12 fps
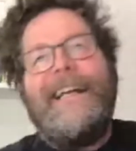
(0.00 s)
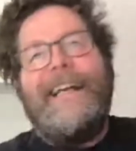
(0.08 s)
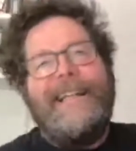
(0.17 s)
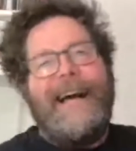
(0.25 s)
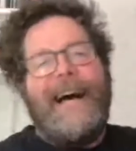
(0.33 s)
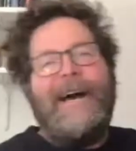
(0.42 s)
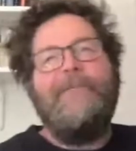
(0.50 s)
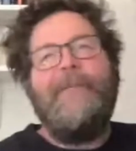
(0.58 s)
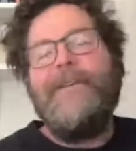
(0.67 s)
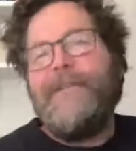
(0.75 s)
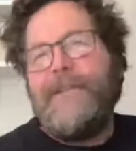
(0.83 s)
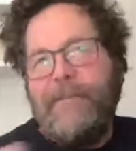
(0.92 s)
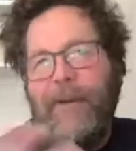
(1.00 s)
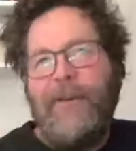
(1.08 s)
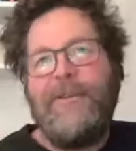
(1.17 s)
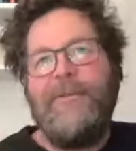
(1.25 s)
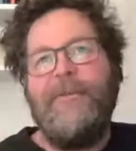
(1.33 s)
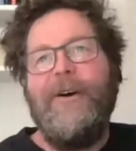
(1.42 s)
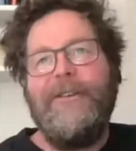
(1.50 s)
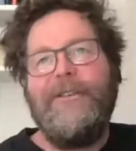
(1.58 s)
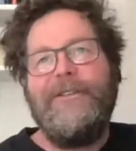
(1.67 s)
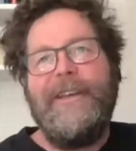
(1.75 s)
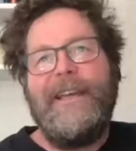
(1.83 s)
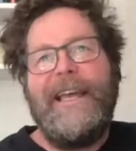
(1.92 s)
and I, my response
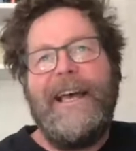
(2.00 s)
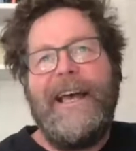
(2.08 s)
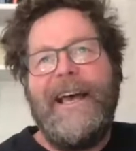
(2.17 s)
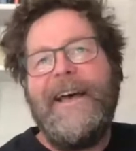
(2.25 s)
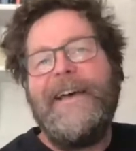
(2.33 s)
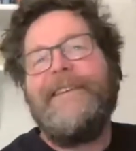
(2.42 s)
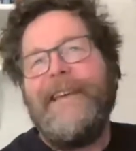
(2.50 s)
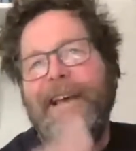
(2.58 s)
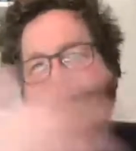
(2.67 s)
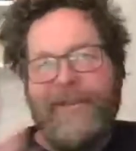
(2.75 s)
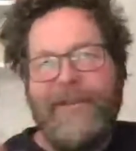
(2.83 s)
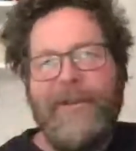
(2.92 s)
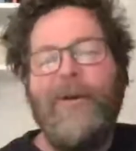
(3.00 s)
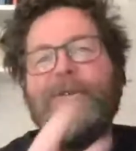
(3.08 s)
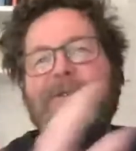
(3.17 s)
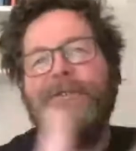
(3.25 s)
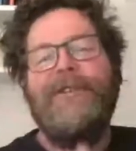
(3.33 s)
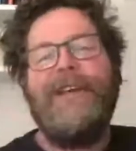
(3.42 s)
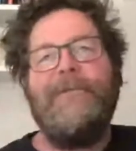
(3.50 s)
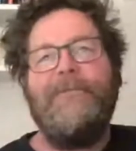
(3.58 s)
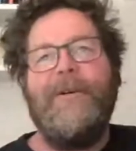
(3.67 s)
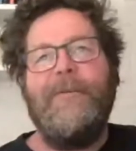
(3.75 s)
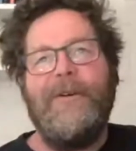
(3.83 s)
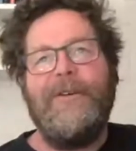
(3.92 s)
was uh, as, as, a note to that
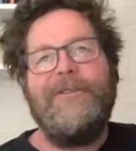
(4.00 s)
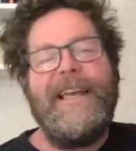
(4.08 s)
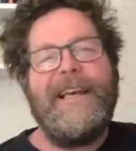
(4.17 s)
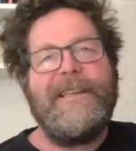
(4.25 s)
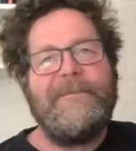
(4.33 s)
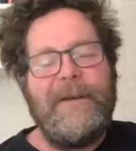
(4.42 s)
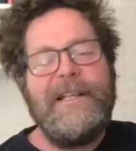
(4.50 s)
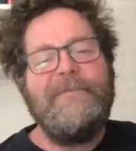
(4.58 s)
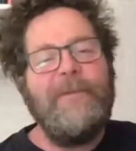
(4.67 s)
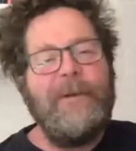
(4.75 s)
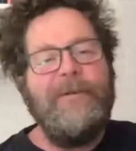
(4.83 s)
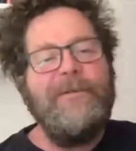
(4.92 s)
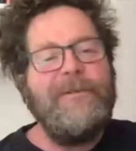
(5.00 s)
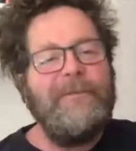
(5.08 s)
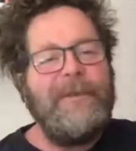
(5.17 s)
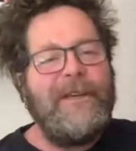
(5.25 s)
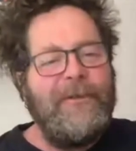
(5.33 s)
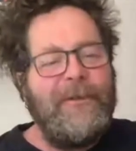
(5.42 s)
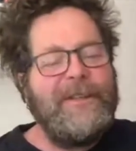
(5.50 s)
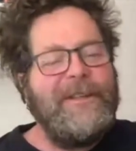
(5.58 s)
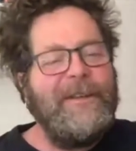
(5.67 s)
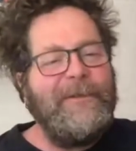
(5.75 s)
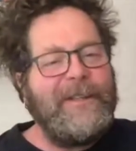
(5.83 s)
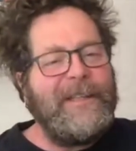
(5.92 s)
one was yes but it will also be
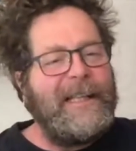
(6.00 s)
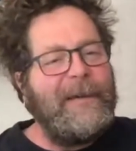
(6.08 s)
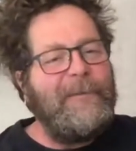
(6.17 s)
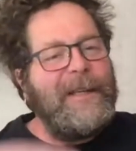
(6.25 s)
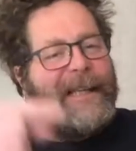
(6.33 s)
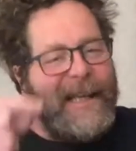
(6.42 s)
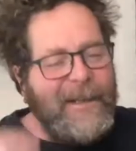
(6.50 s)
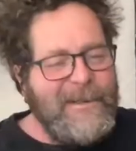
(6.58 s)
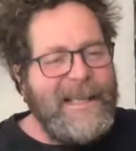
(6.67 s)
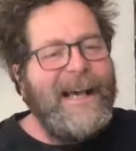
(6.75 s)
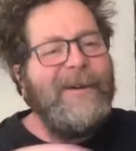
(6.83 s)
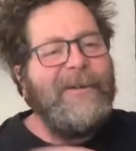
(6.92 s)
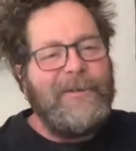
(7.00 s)
creativity that will get us out